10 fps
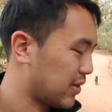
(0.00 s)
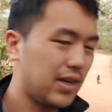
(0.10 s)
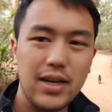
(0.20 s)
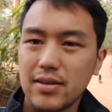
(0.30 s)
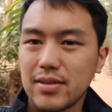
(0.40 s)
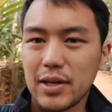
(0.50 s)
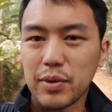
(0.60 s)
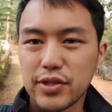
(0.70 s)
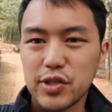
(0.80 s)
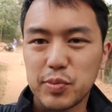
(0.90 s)
yeah, I
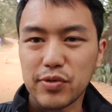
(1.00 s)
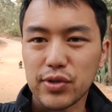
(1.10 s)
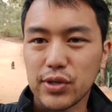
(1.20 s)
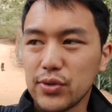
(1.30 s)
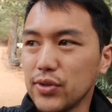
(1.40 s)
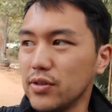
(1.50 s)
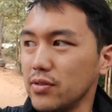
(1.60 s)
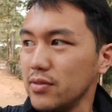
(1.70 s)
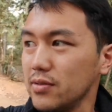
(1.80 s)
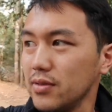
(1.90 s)
mean, this has been really cool.
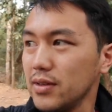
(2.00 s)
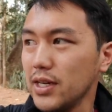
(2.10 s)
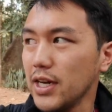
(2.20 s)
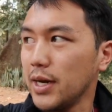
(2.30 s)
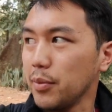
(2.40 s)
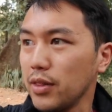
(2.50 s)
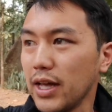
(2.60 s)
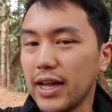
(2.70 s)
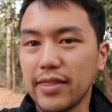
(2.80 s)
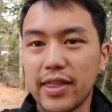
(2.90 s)
I'm
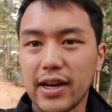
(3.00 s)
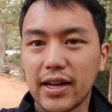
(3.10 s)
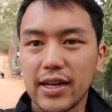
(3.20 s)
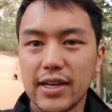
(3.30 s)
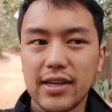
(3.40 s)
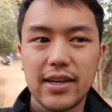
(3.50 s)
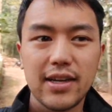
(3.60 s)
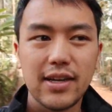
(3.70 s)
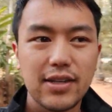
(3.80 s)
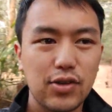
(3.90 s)
glad that I
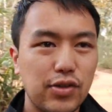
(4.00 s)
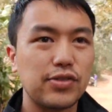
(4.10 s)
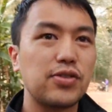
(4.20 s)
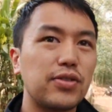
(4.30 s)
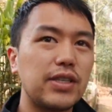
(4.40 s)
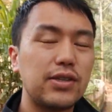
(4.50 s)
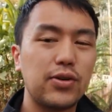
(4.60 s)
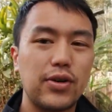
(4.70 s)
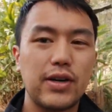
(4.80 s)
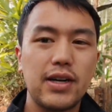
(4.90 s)
took this little
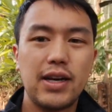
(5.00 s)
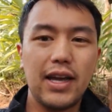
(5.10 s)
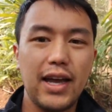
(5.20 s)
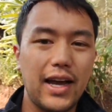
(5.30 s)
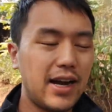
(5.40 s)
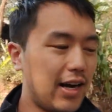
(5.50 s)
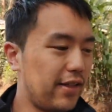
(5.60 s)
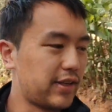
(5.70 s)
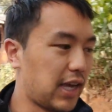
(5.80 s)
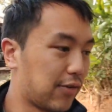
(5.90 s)
detour.
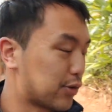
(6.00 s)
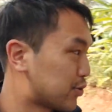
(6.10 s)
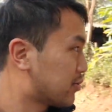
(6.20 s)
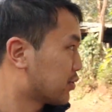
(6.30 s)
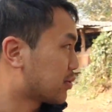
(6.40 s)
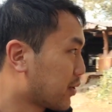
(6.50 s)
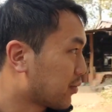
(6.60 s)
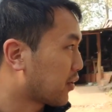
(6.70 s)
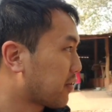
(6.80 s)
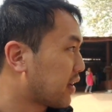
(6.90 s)
The cave was pretty
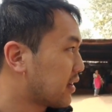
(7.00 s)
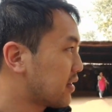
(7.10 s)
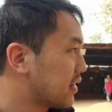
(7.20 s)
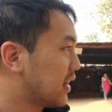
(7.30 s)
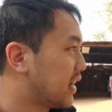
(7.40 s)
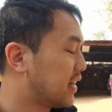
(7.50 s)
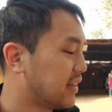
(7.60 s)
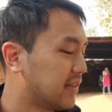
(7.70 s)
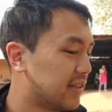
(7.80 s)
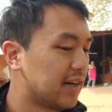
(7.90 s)
worth it,
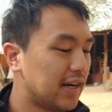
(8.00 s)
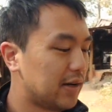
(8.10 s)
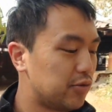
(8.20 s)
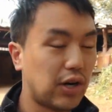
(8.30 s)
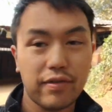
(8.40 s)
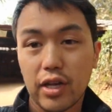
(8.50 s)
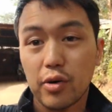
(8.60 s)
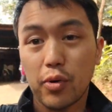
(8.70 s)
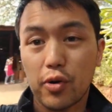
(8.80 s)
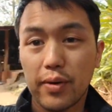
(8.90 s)
and driving on
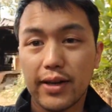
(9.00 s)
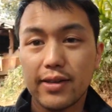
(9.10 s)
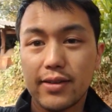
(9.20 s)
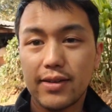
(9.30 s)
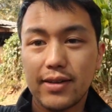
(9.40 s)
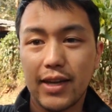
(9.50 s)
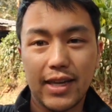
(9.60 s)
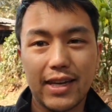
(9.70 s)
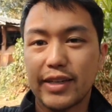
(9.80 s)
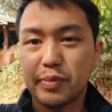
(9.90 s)
a motorbike
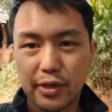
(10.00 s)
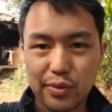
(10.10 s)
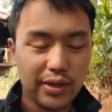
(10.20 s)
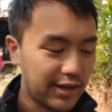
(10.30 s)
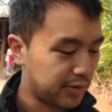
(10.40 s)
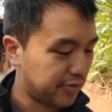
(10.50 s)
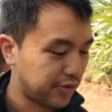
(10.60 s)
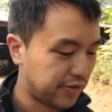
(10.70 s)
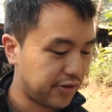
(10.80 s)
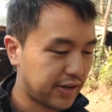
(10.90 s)
and getting experience with that has been
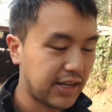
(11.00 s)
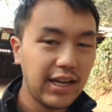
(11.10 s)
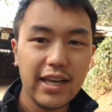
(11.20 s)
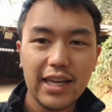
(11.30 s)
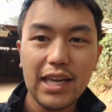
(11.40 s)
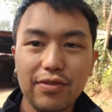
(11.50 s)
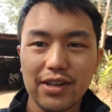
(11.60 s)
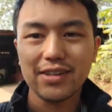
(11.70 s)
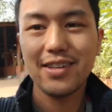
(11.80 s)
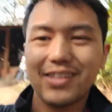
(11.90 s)
really fun, even